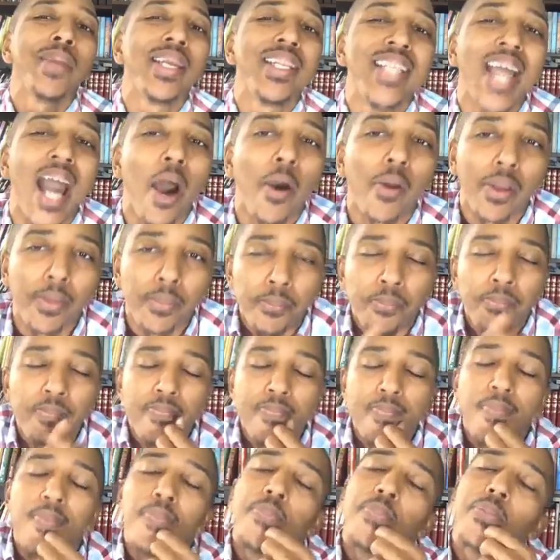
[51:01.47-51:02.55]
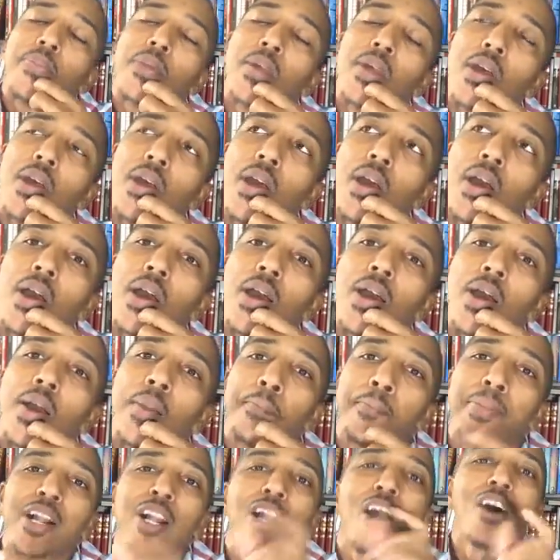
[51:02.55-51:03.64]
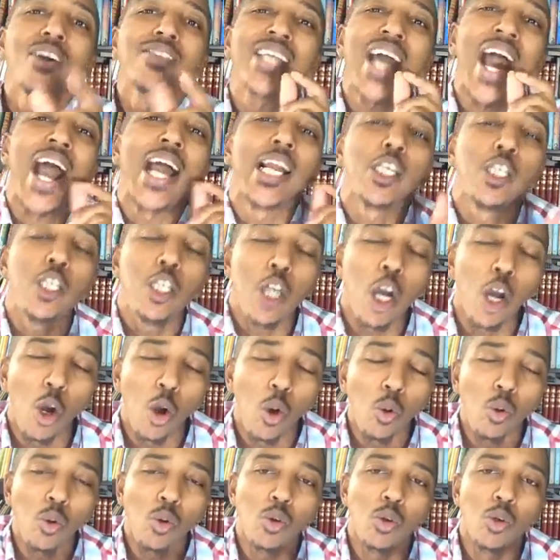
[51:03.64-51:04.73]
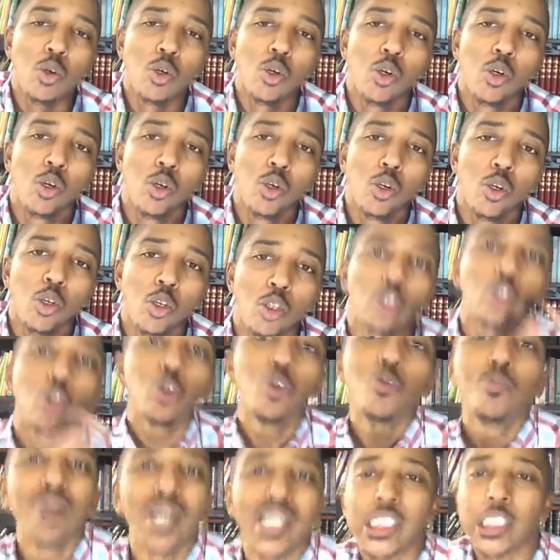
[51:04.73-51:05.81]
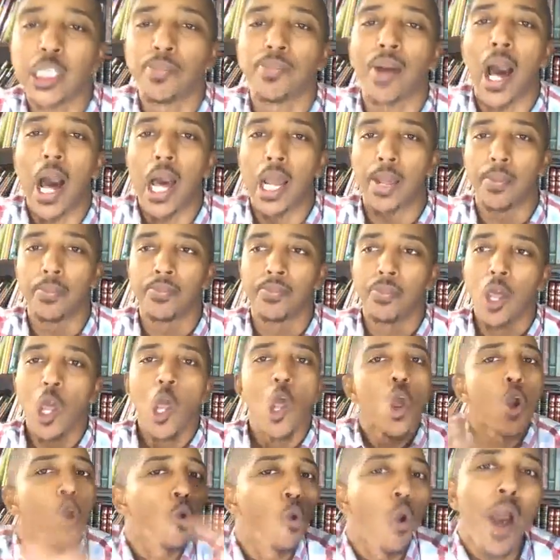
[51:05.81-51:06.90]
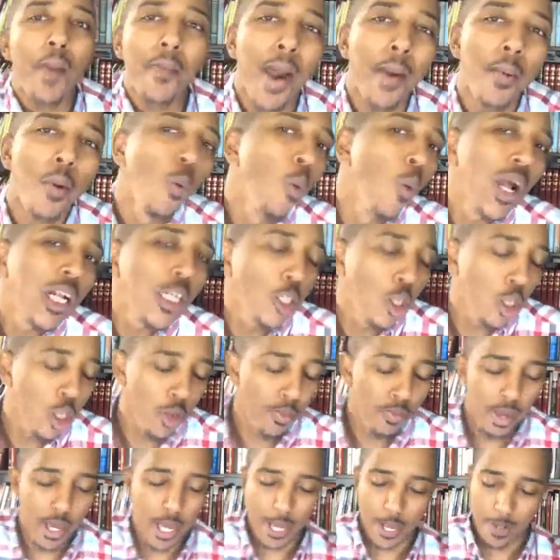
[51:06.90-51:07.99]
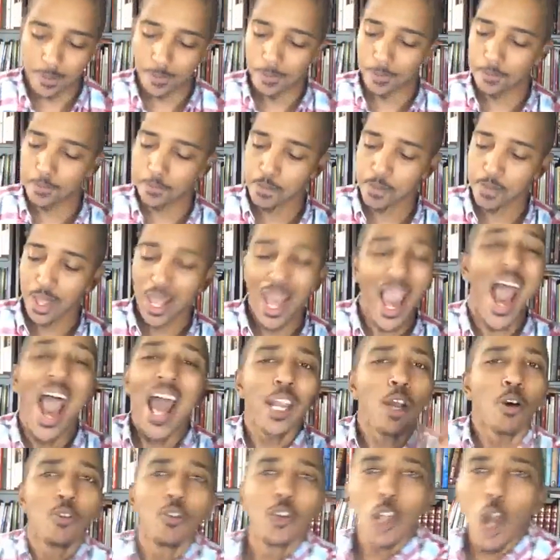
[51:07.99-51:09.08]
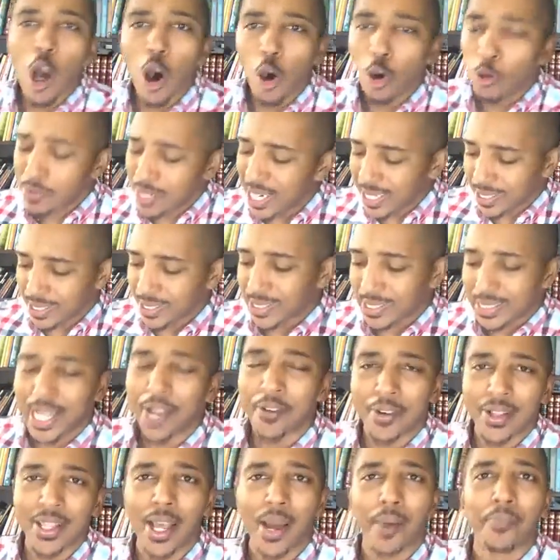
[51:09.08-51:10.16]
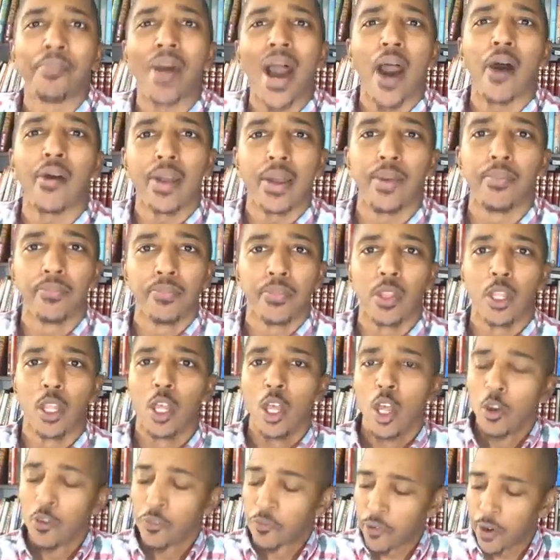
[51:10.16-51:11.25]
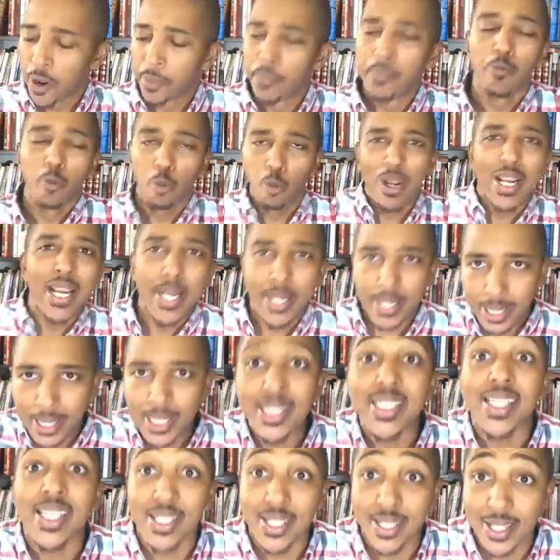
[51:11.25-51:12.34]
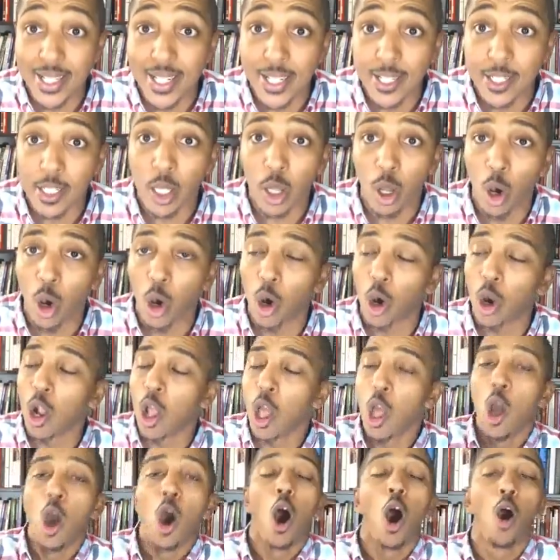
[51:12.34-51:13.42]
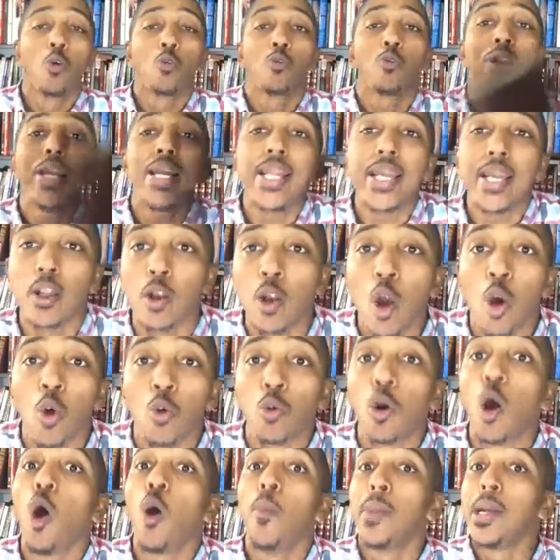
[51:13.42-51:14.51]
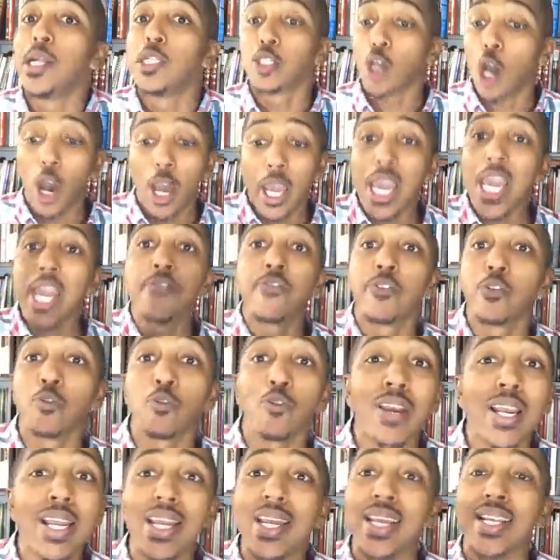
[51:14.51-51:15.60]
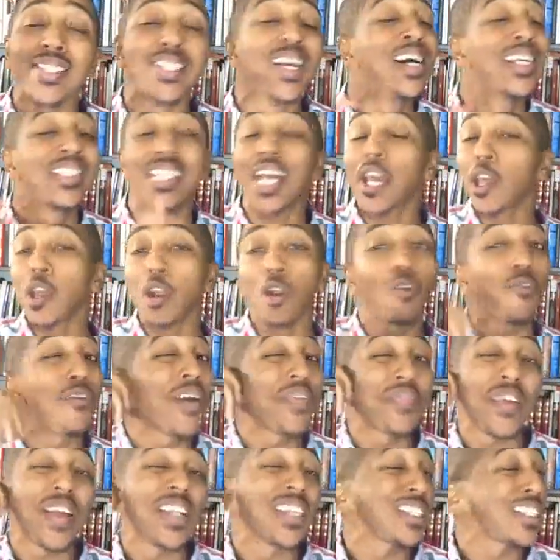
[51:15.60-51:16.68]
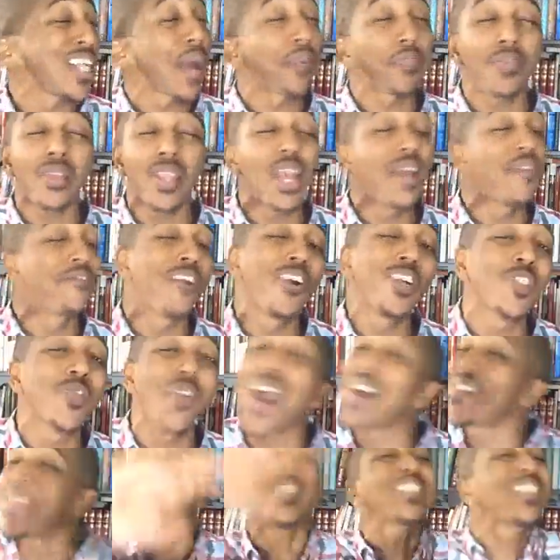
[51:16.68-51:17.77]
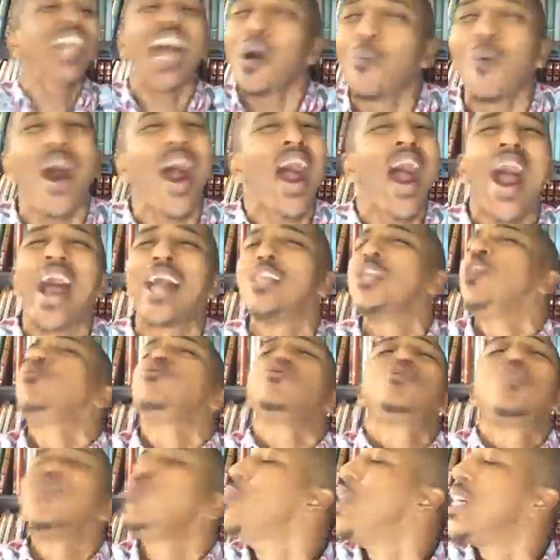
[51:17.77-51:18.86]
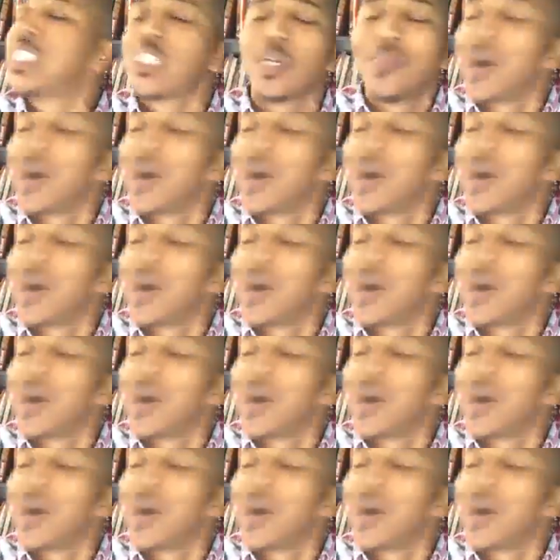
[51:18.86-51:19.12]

me doubt him because I know too much about him. Grandmama, what do you mean? I don't know necessarily about him from reading Genesis or, or reading Romans or even reading Second Corinthians chapter 10 verse 5. That's not why I know too much